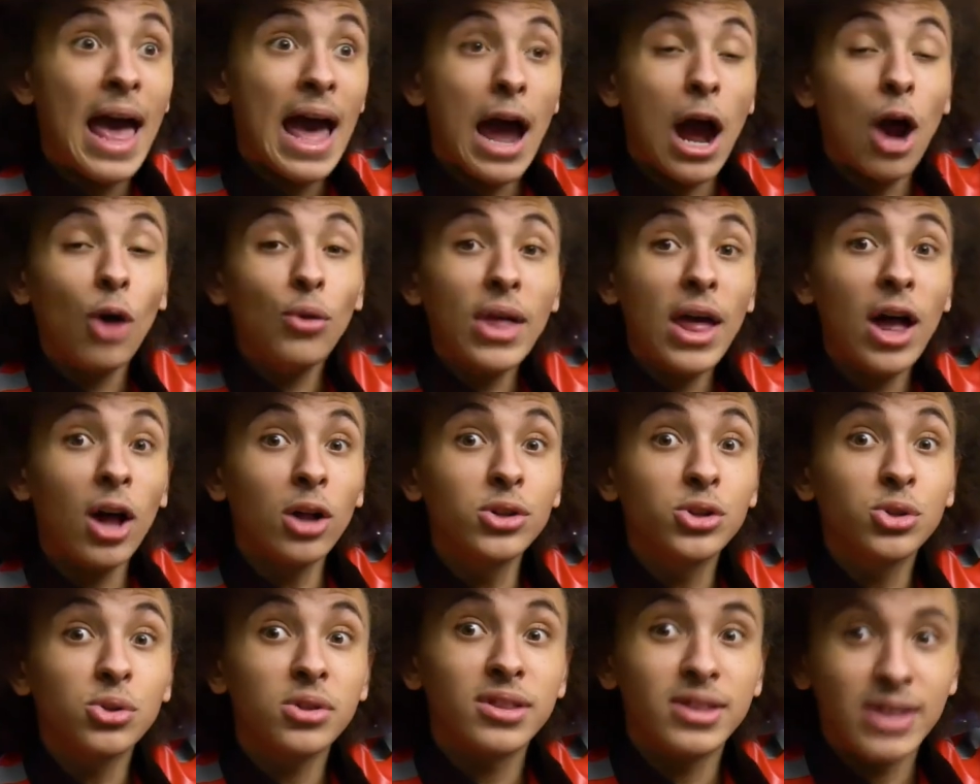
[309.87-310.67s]
How the
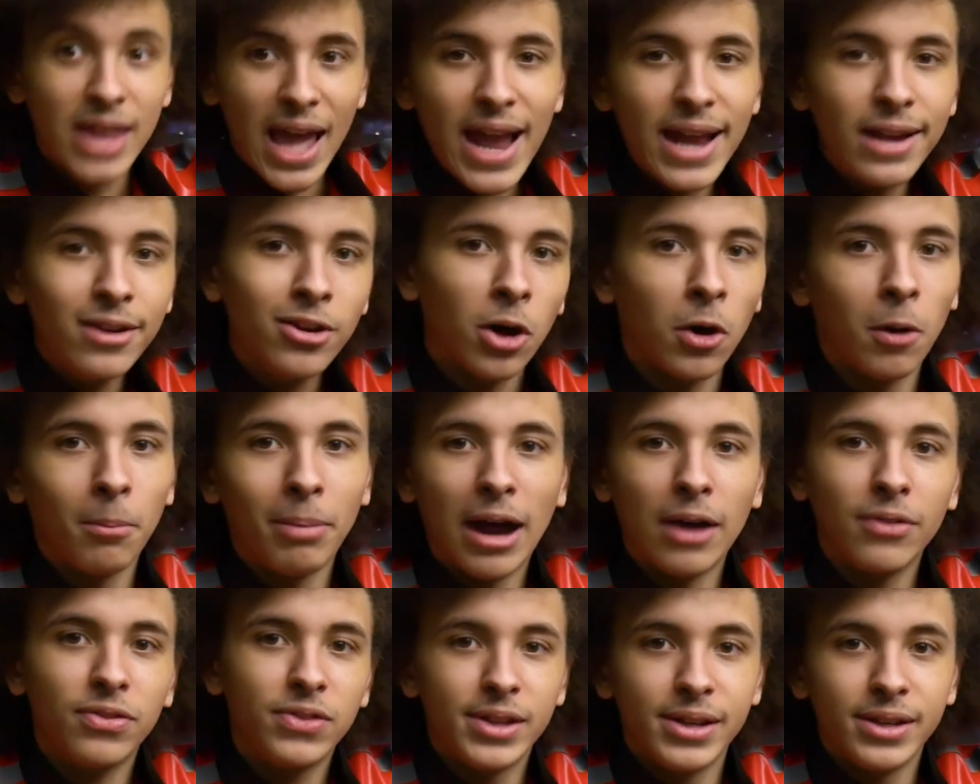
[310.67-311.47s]
hell do they know
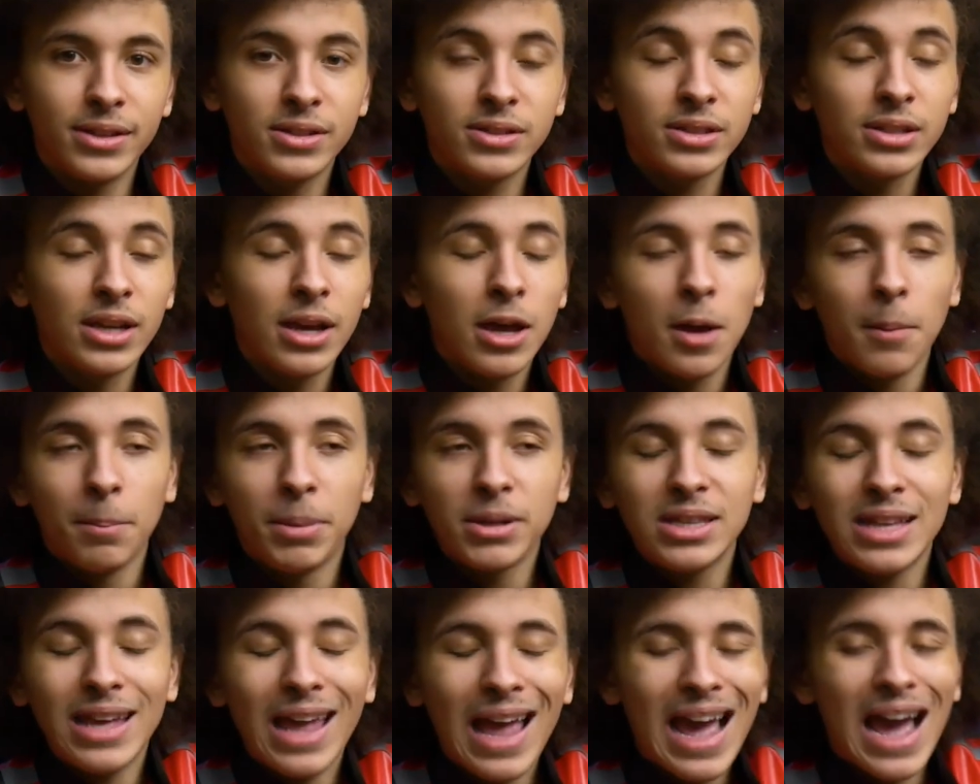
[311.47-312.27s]
about this?
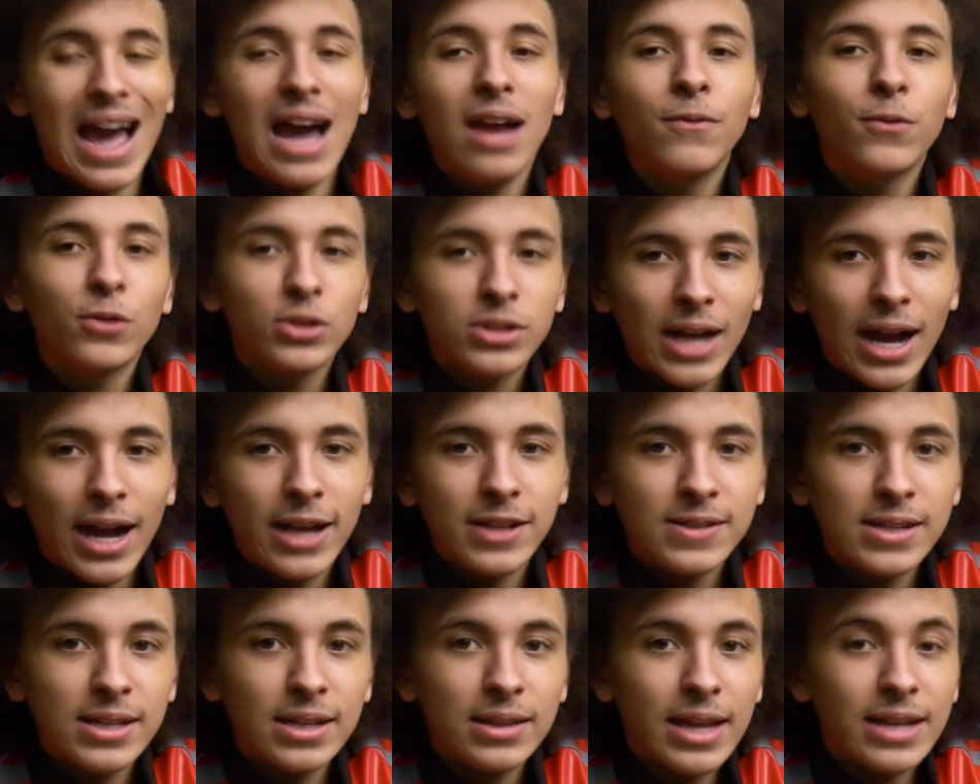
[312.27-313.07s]
But the
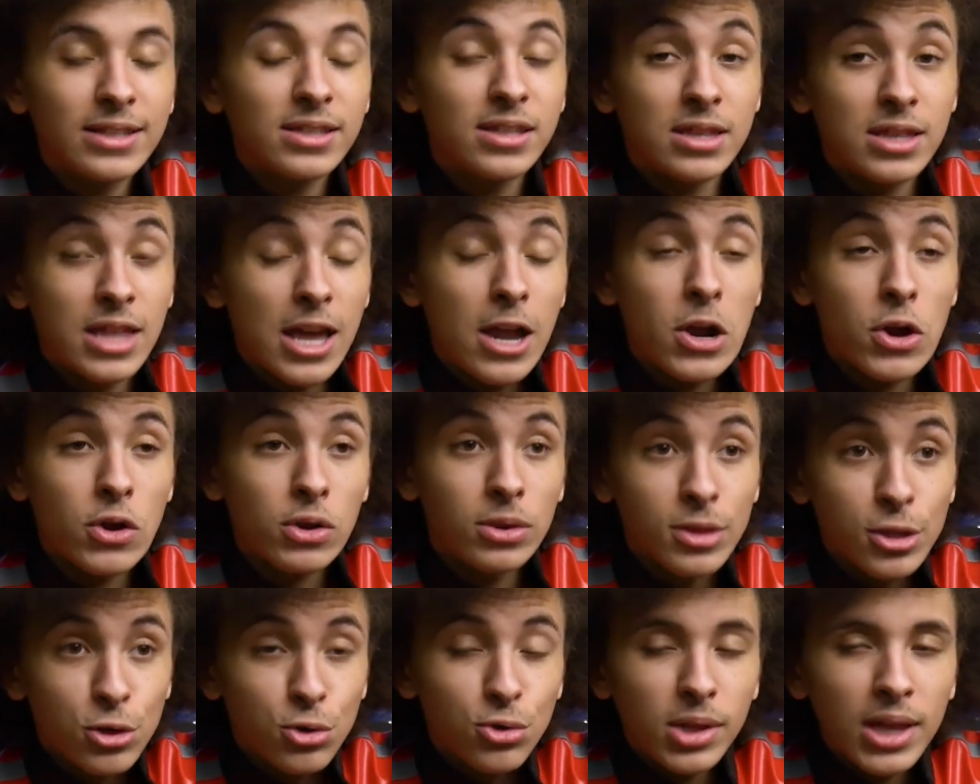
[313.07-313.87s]
advertising that's there,
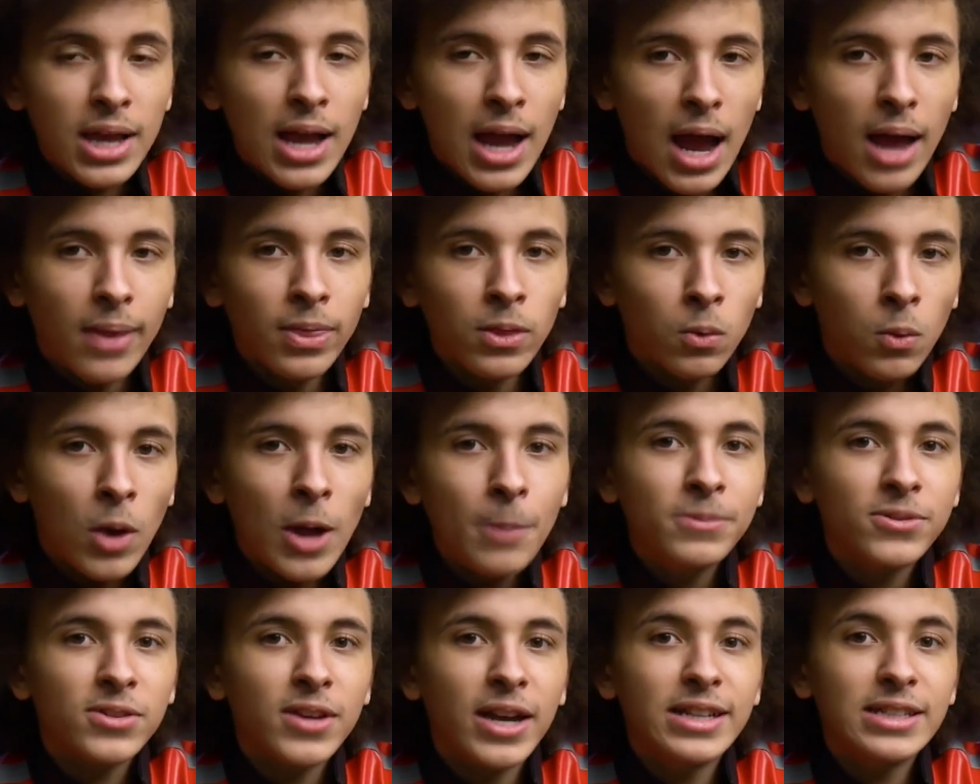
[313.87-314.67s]
literally on the
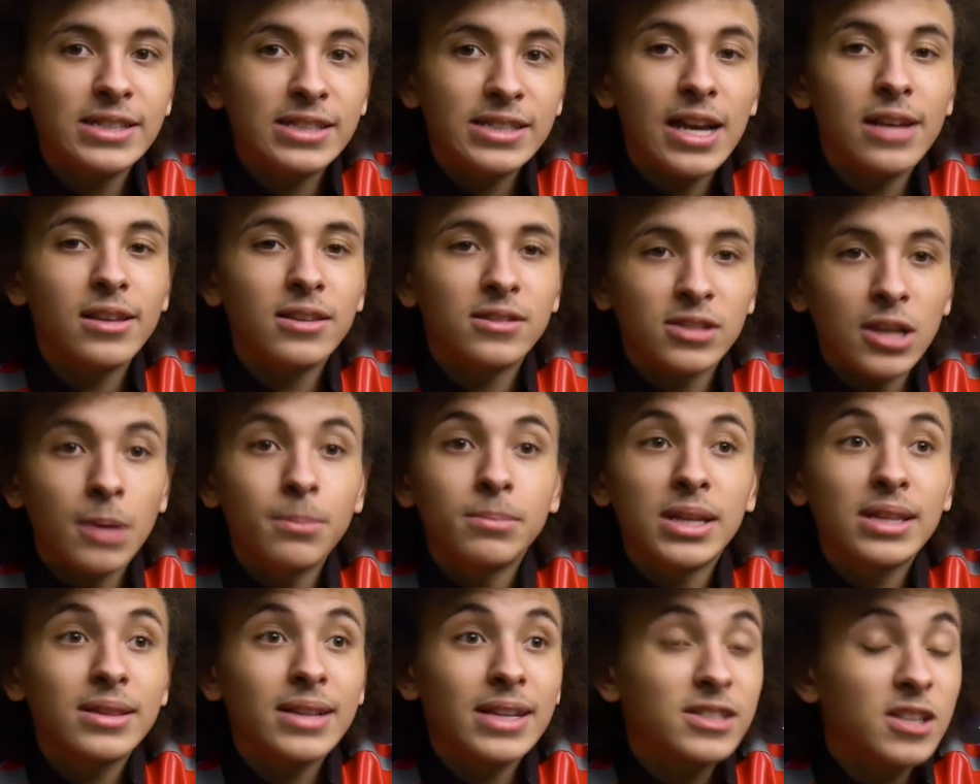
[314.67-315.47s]
website, says
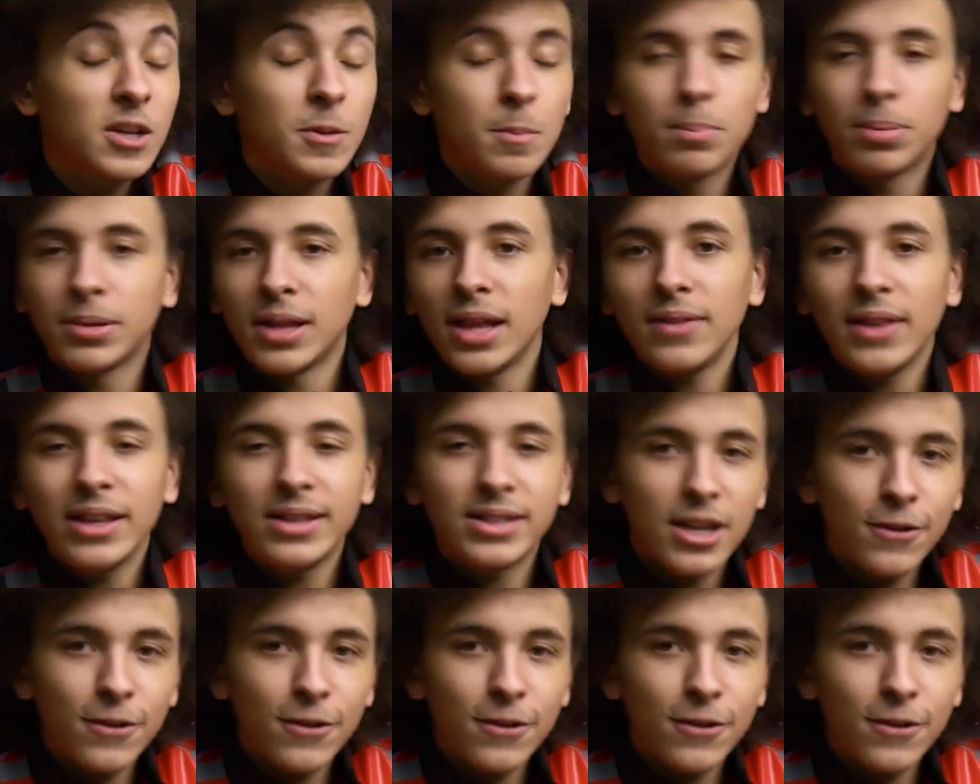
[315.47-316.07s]
something that's completely